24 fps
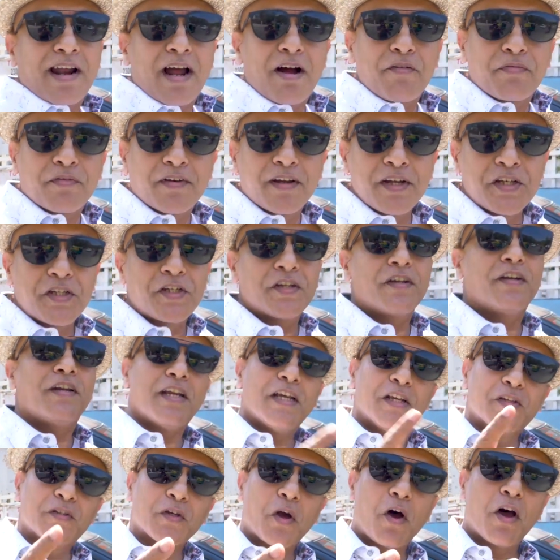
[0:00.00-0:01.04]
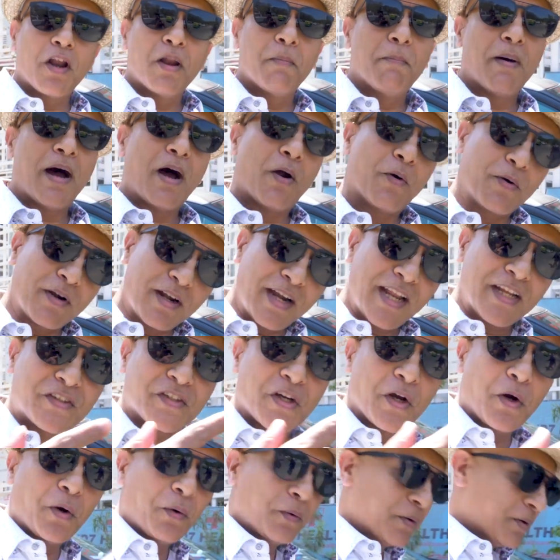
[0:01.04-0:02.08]
craft kitchen is all about. Let's
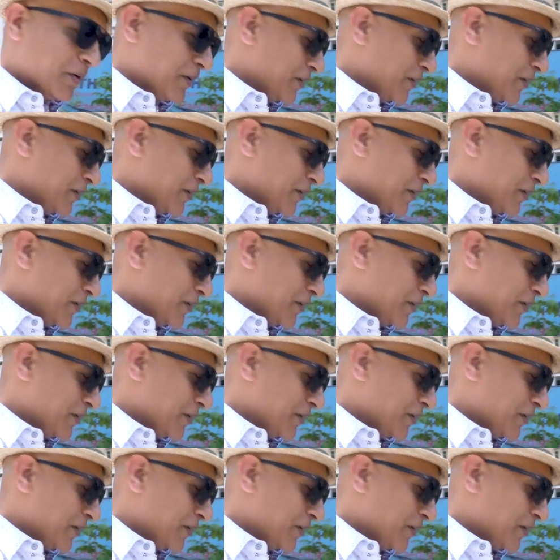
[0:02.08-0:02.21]
go.